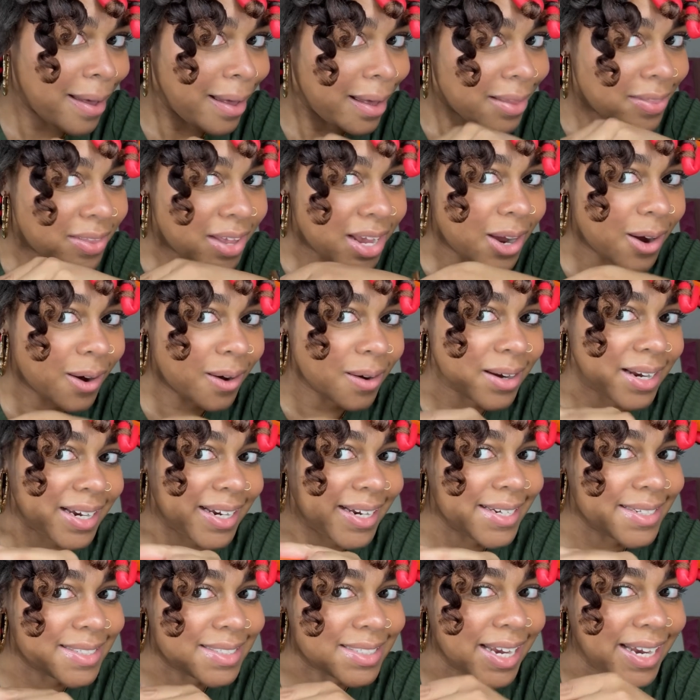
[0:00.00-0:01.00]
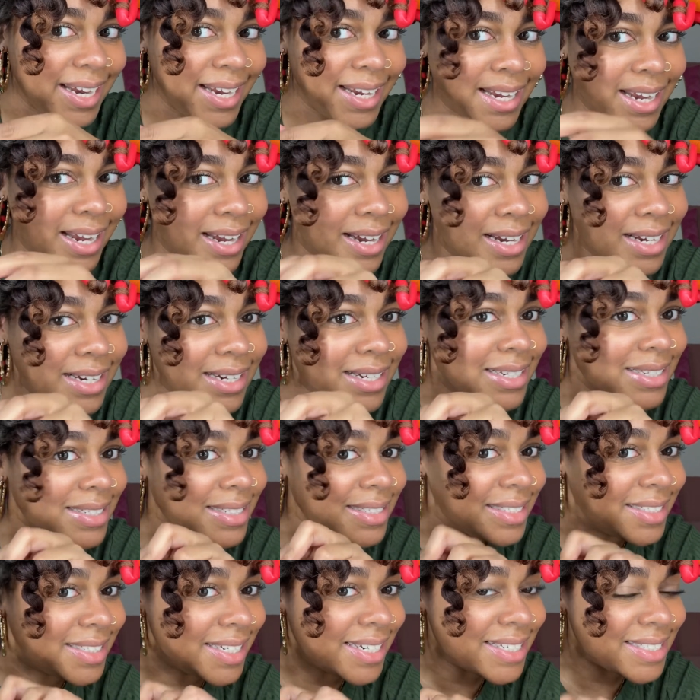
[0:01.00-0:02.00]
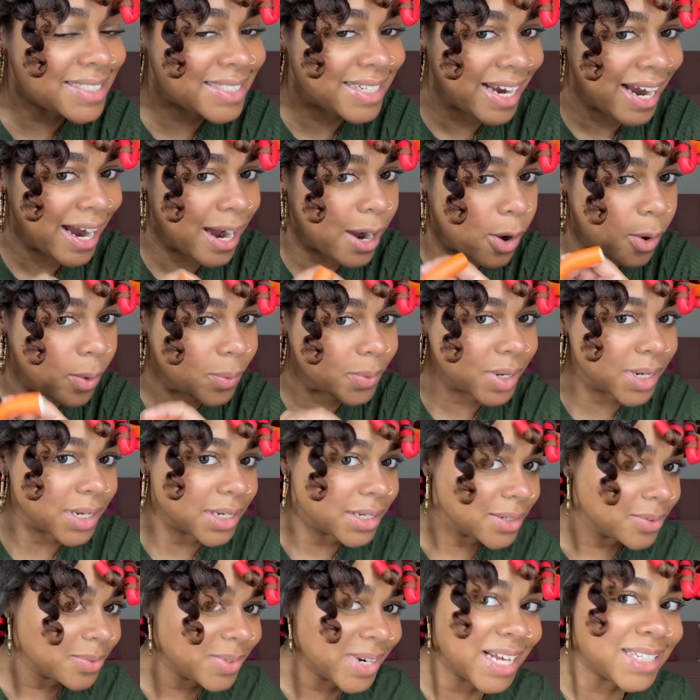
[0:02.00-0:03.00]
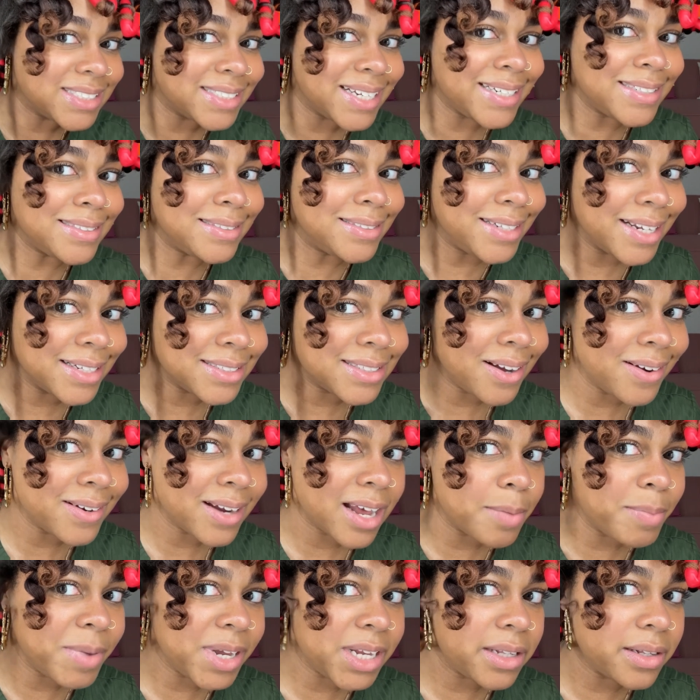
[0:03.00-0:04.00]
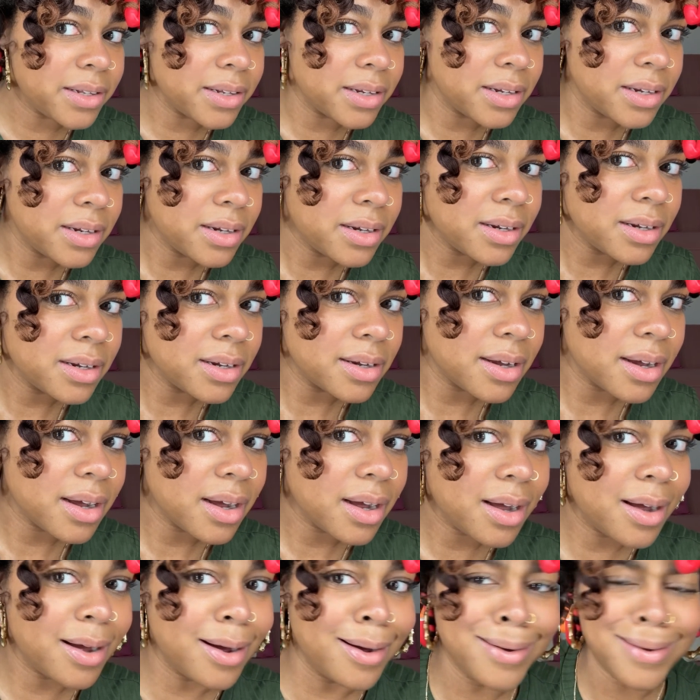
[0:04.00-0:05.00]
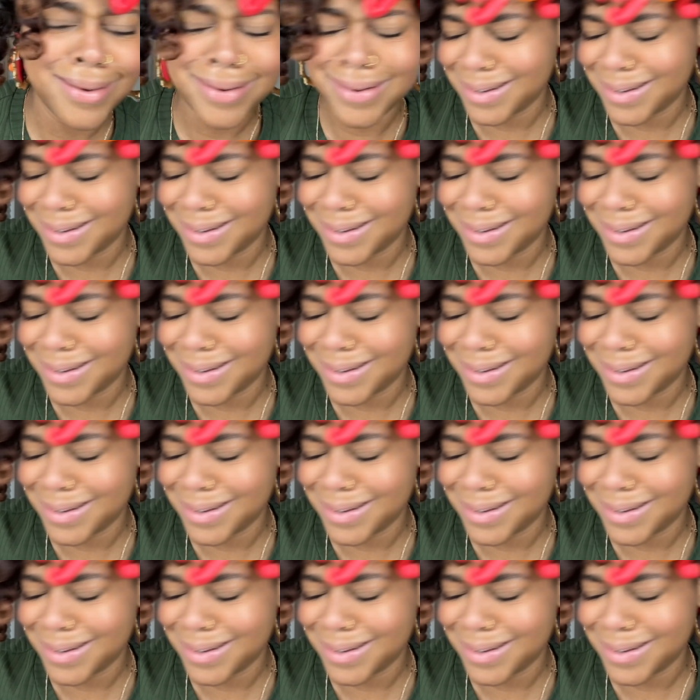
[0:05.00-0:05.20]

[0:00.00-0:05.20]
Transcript: They are eating down. When I say down, I mean, oh,